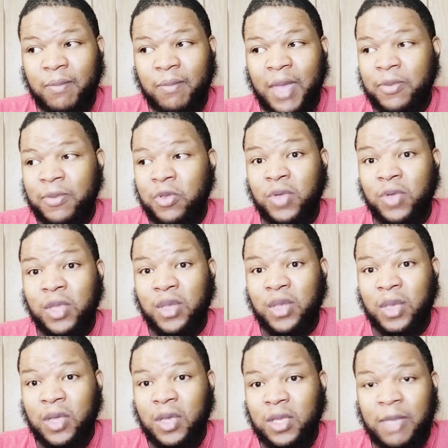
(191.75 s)
Maybe you can
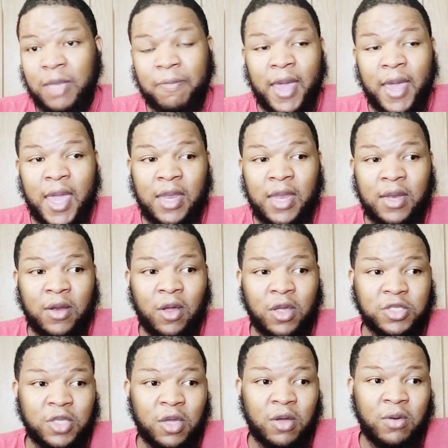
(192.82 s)
uh get paid and
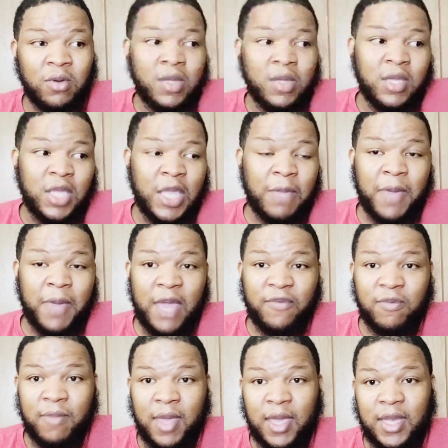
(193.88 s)
also get
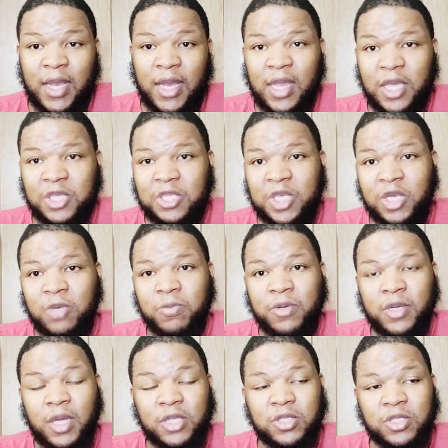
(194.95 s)
paid for making their next jingle
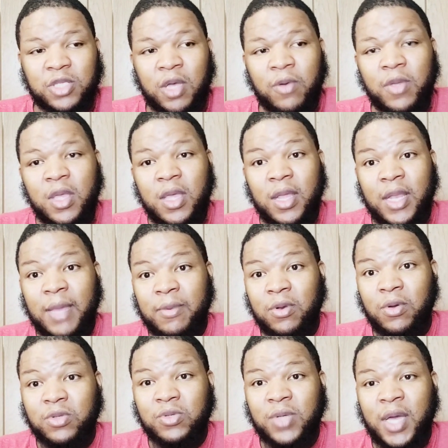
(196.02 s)
production. So let me
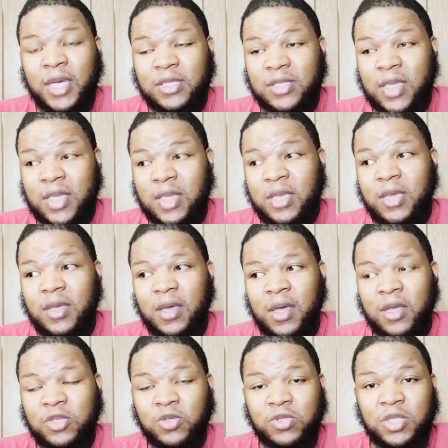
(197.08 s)
know what you guys think.
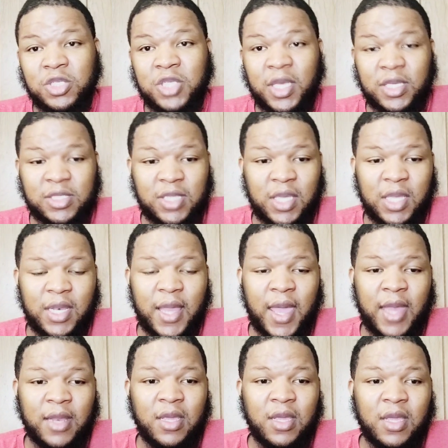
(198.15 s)
Uh, Juicy J saying
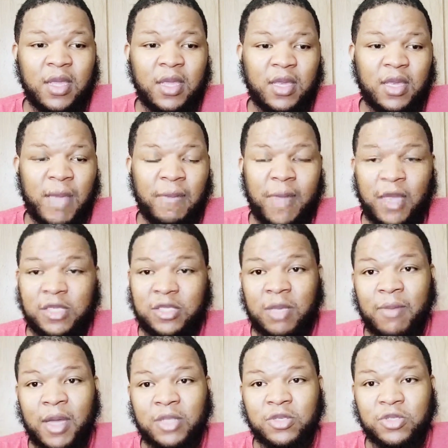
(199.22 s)
that they
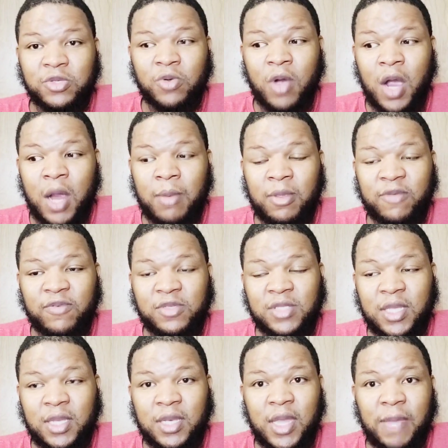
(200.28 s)
basically about to sue Arby's for
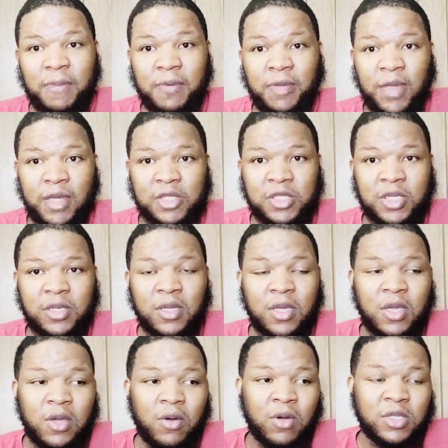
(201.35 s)
stealing their production
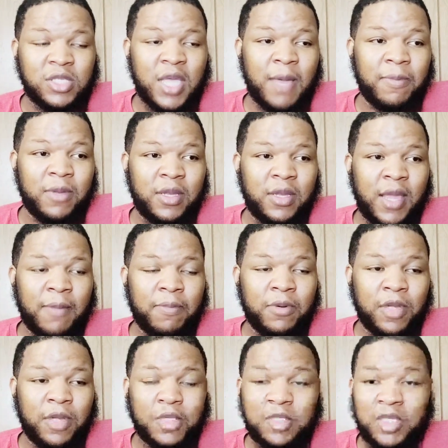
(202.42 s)
or sampling a
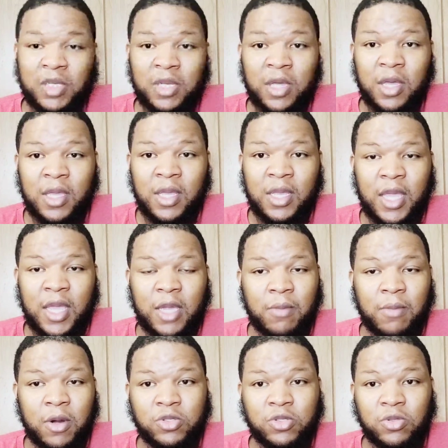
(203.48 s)
production uh, in a
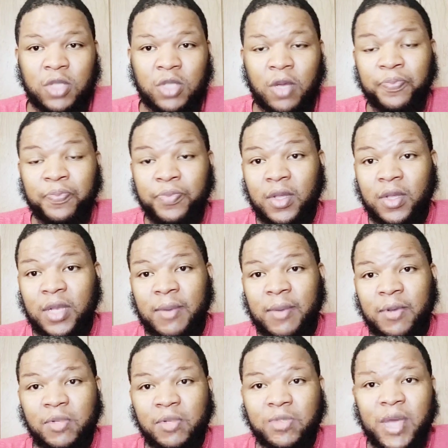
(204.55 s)
commercial. So let
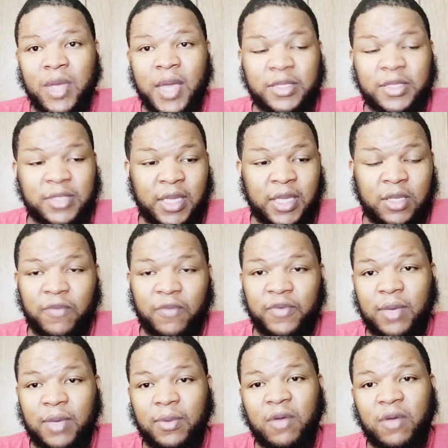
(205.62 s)
me know what you guys think. Don't
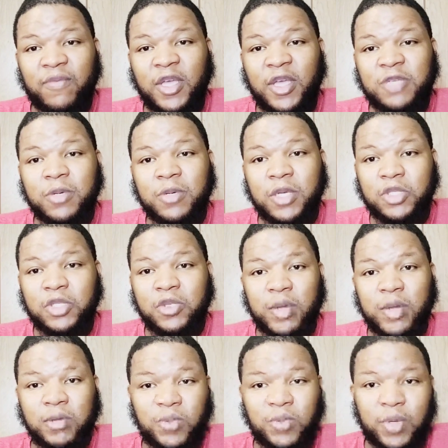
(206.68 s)
forget we on Facebook,
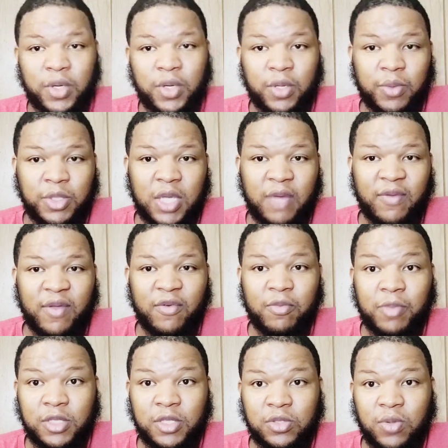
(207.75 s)
Instagram, Twitter. You can reach out if you have
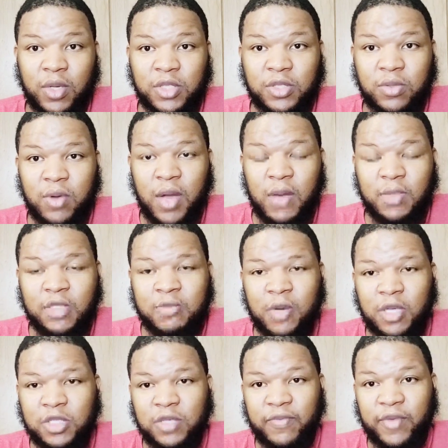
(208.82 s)
a business question, inquiry,
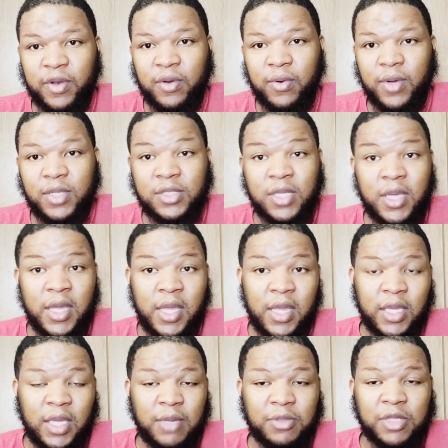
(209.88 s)
sponsorship, video request.
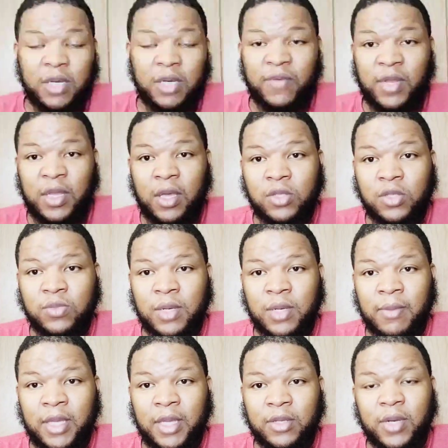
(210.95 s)
Keep sharing the videos. Want
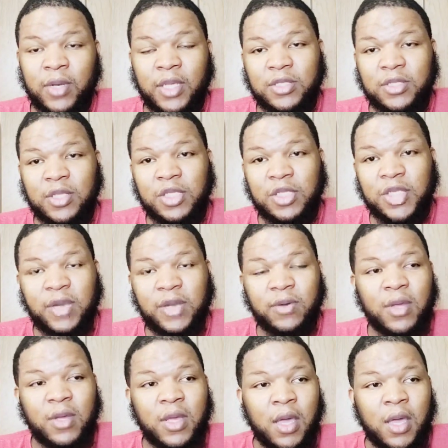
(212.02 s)
to make a donation to the
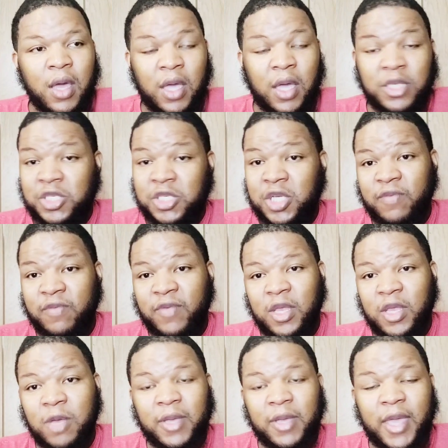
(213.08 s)
channel? Uh, just share the
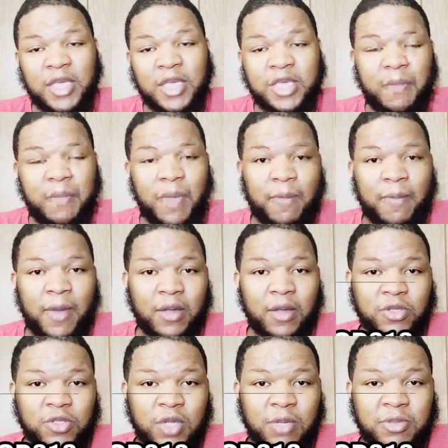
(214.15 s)
video, but Cash App, PayPal
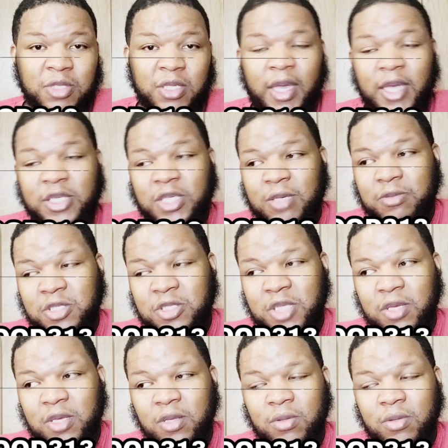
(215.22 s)
in description, Cash App,
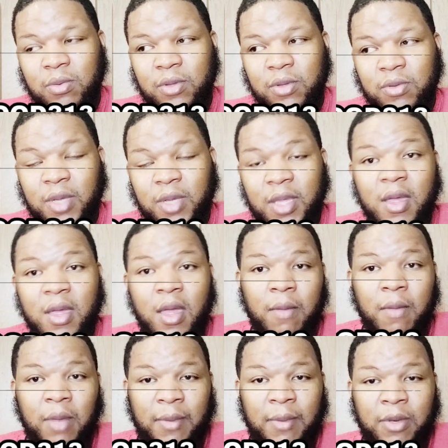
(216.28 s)
CJ Good 313.
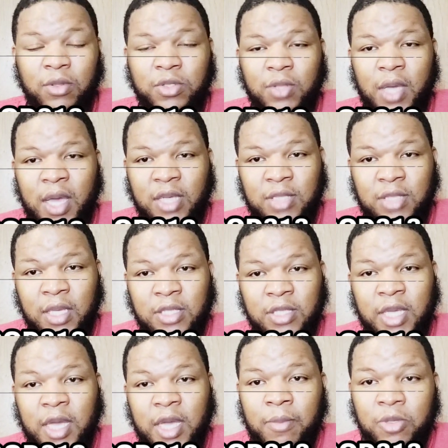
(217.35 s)
But let me know what you guys think
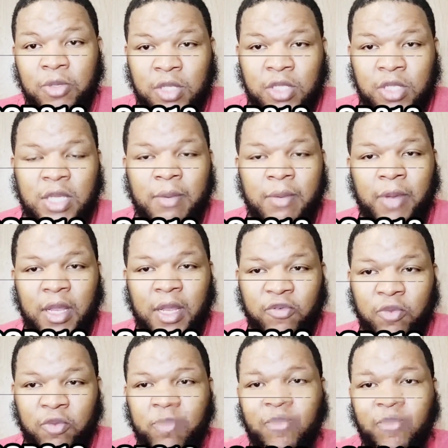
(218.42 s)
and check out music entertainment
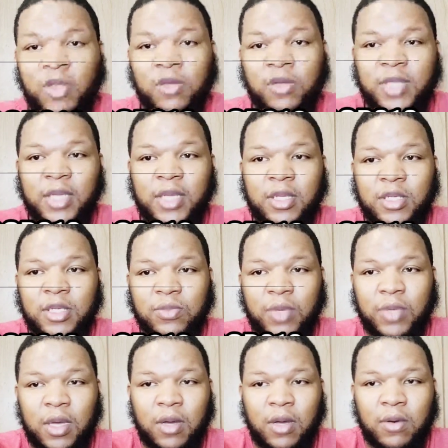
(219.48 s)
playlist for more videos like this. We